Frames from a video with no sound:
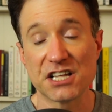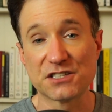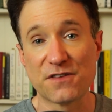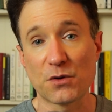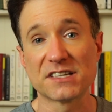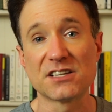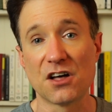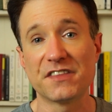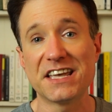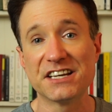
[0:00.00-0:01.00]
it's focused
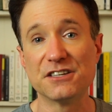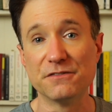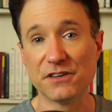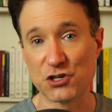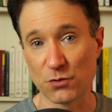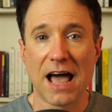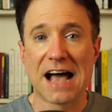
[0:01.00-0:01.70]
on the individual.